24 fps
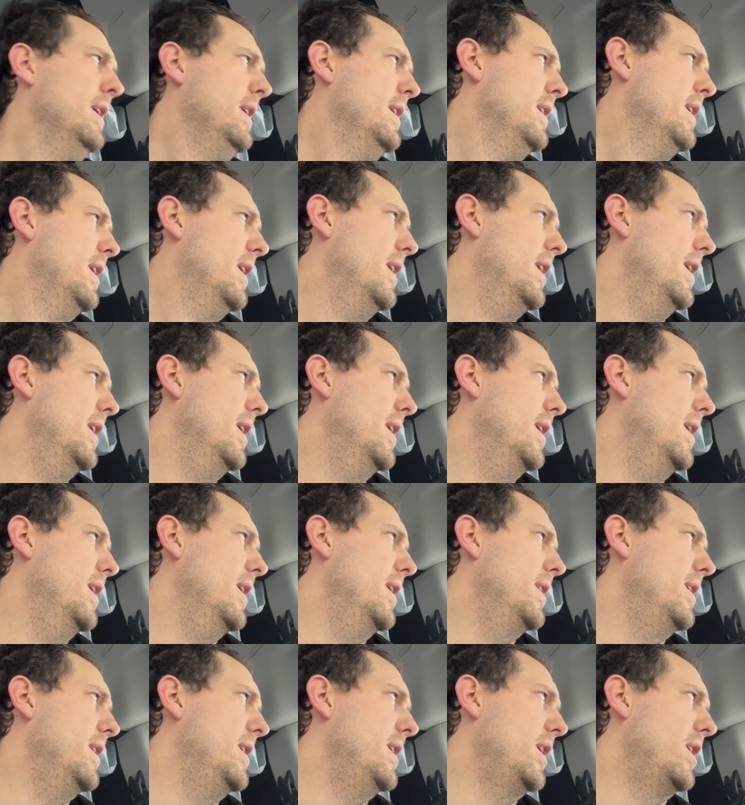
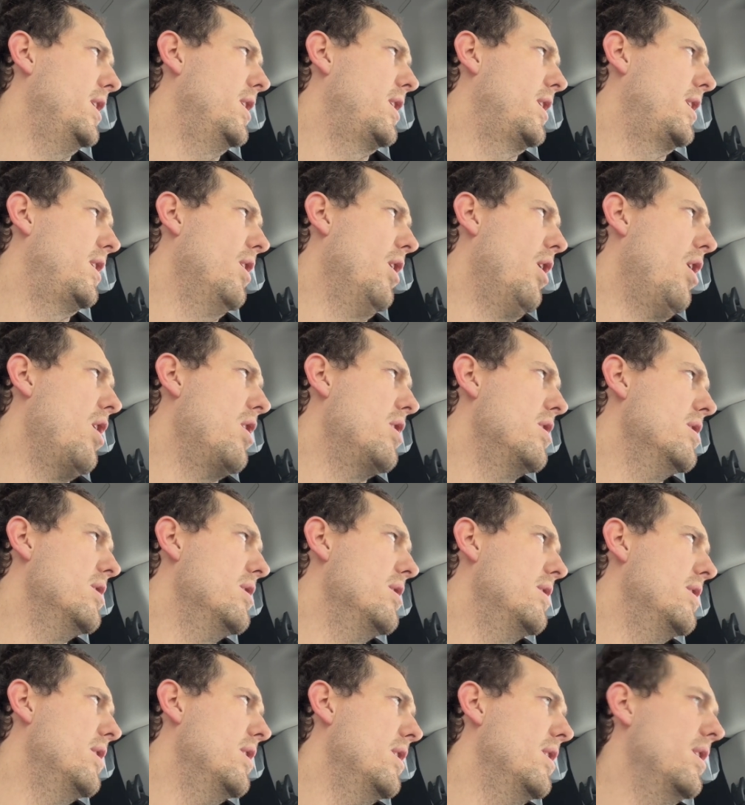They did honor
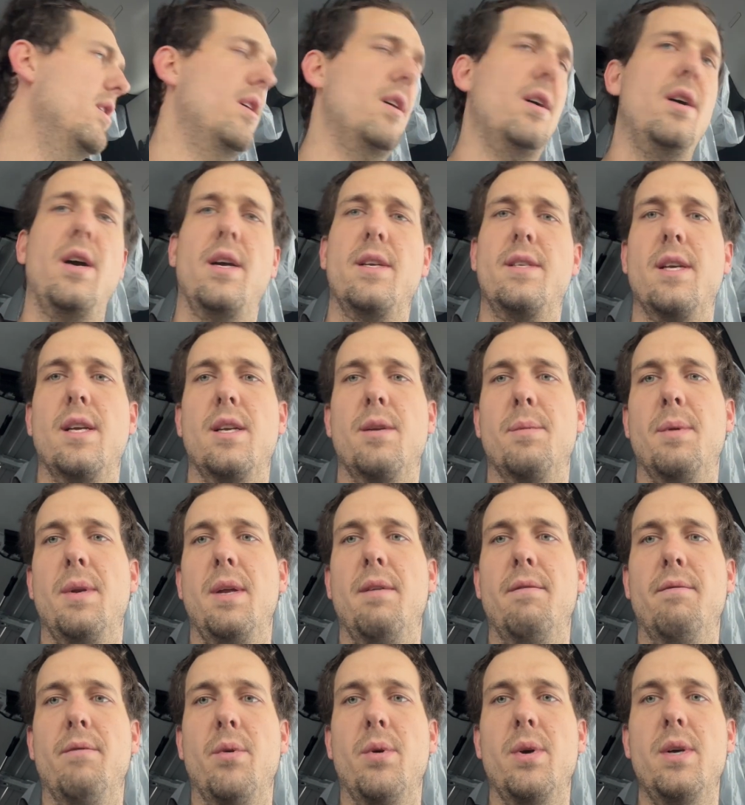the, I sent them an
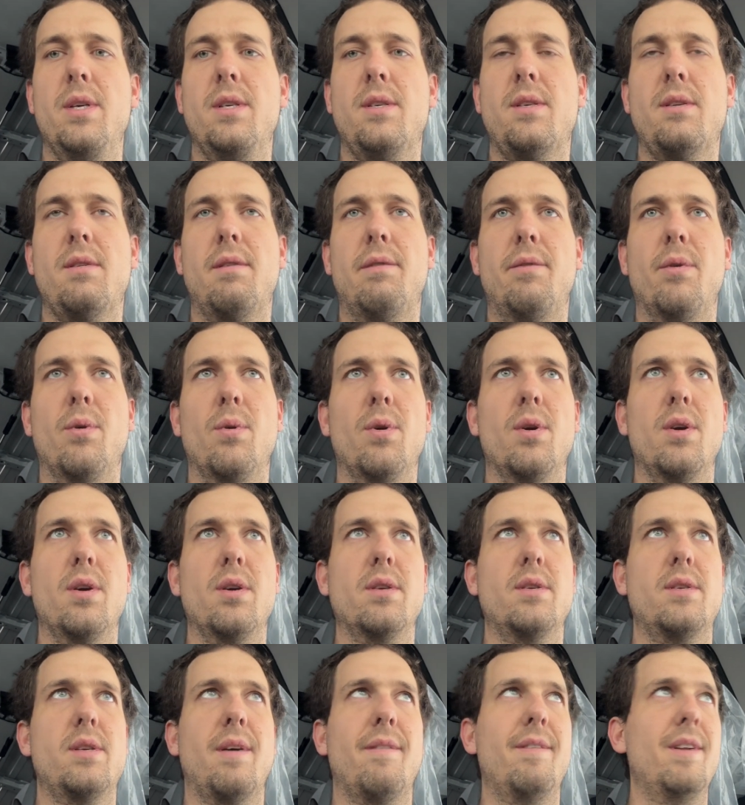invoice for
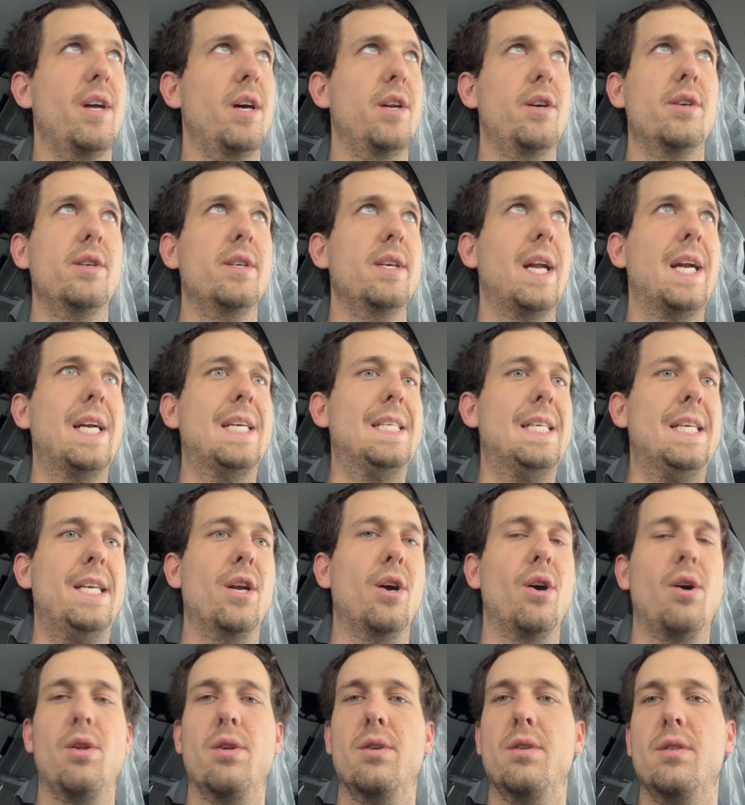
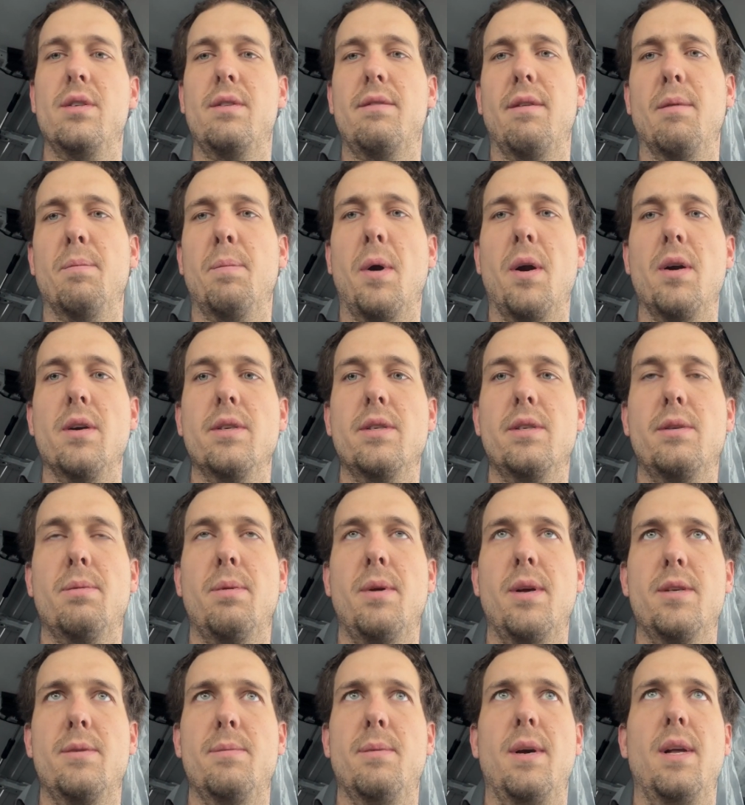$790 for parts
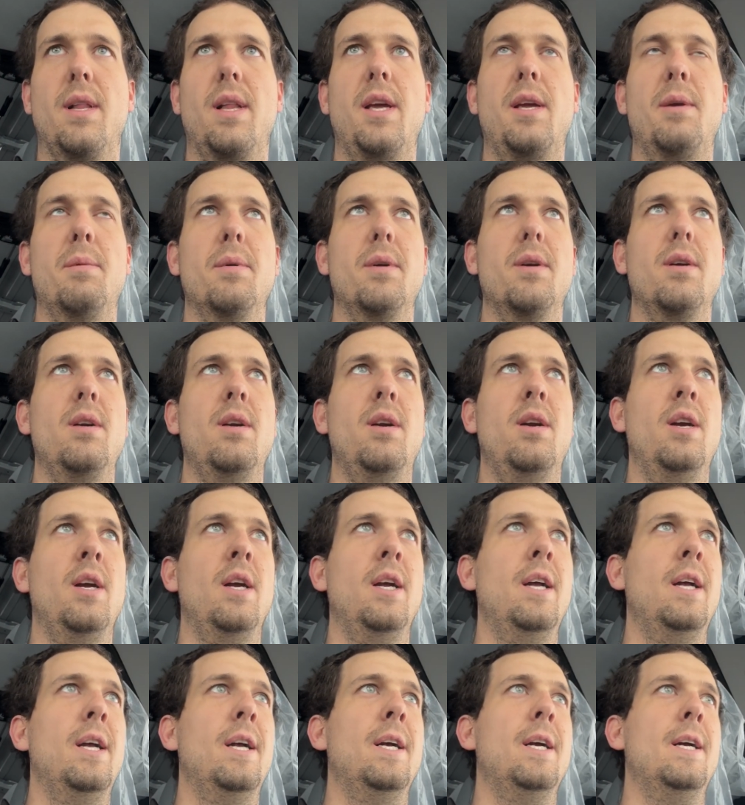plus my labor.
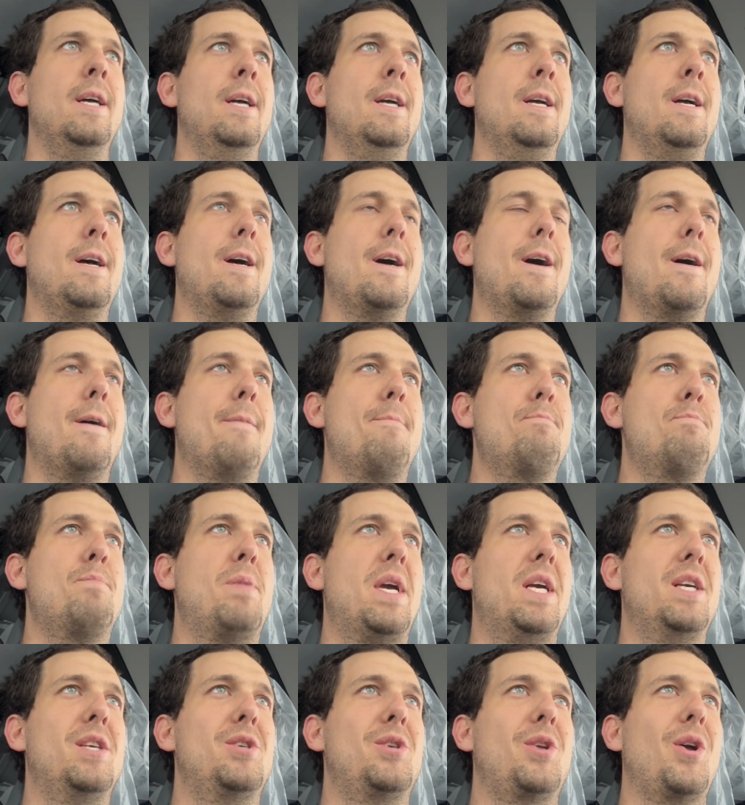
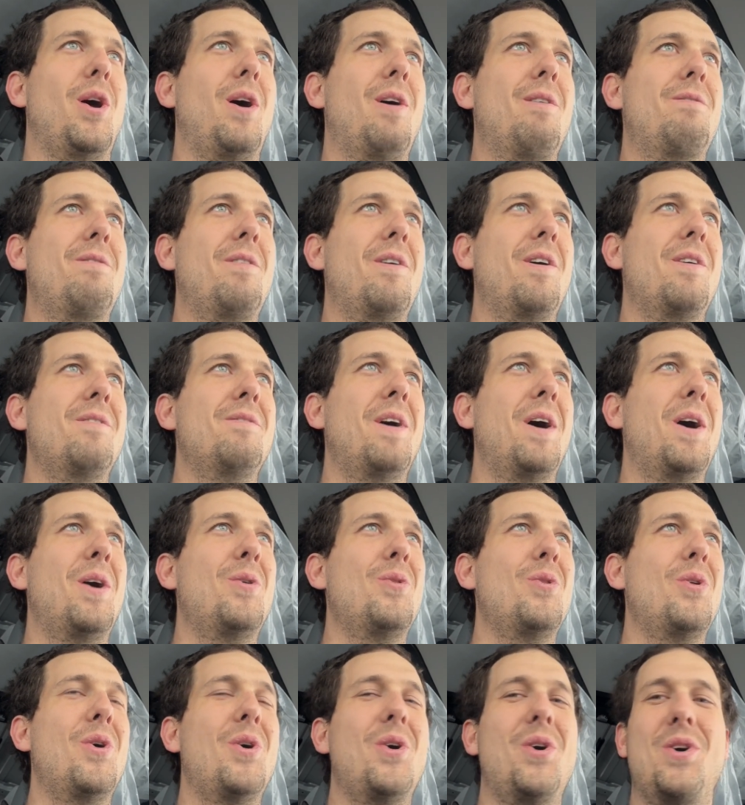Based off of how
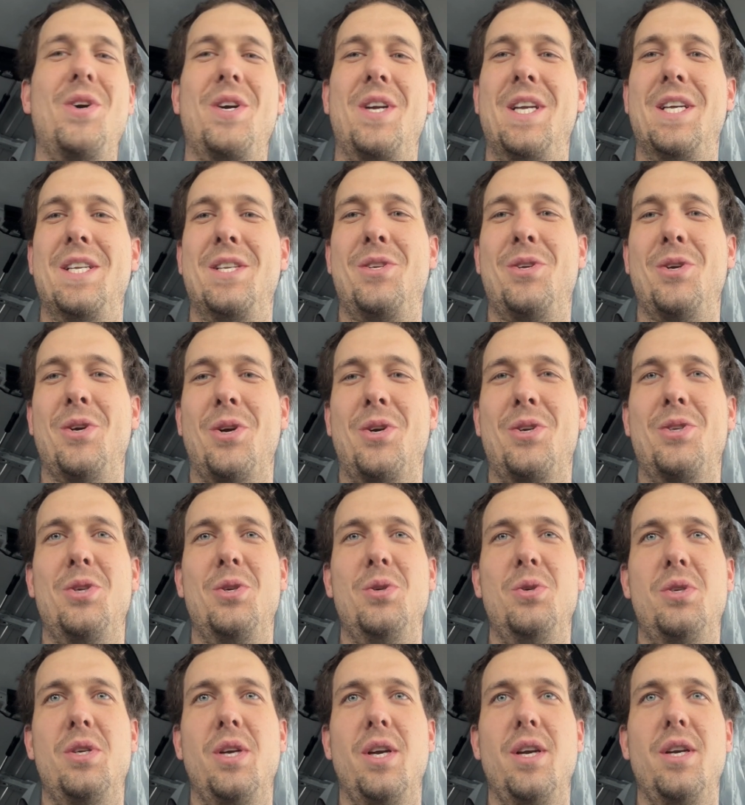long it took to
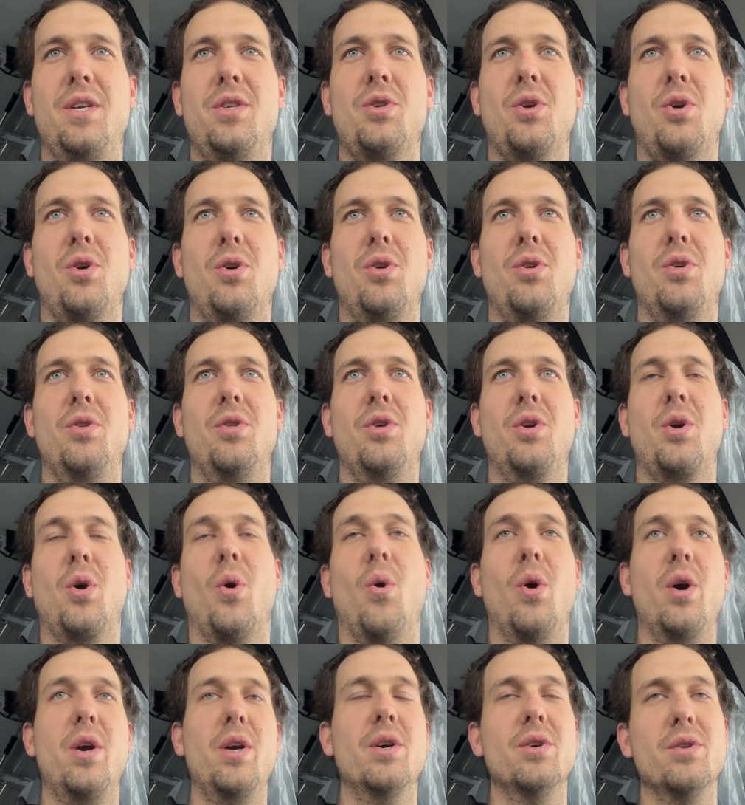change all of the
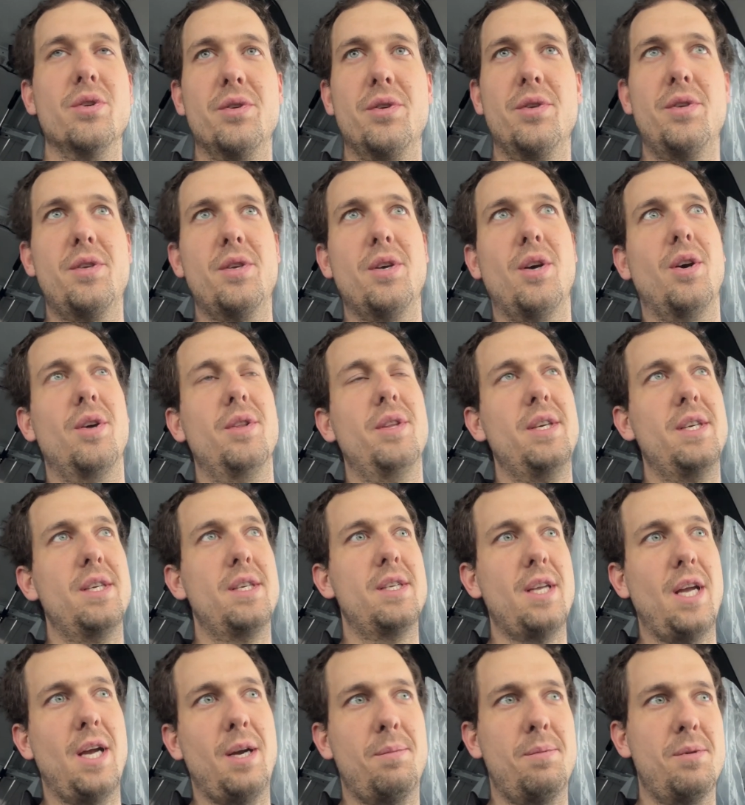coils on these
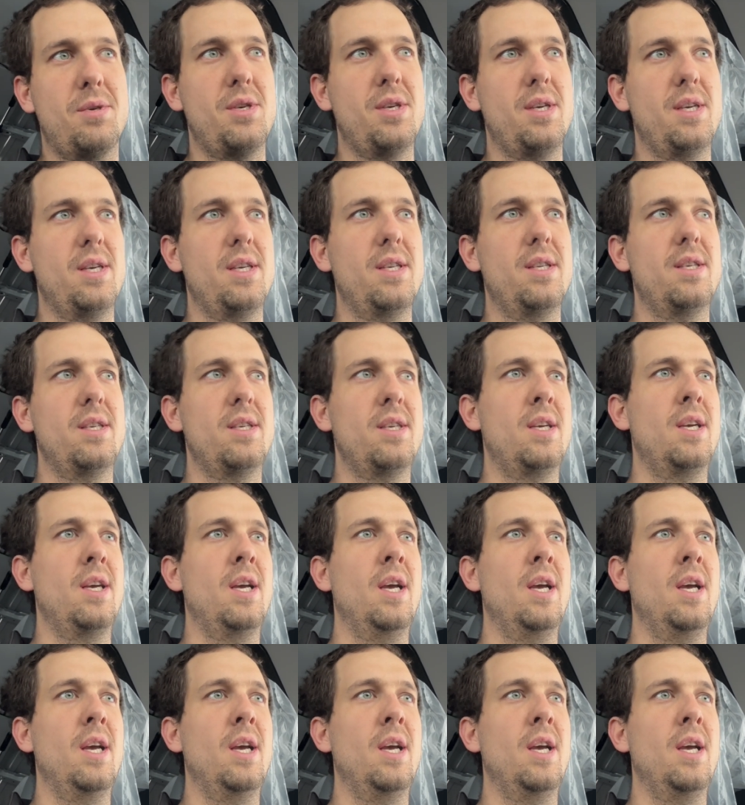snack machines,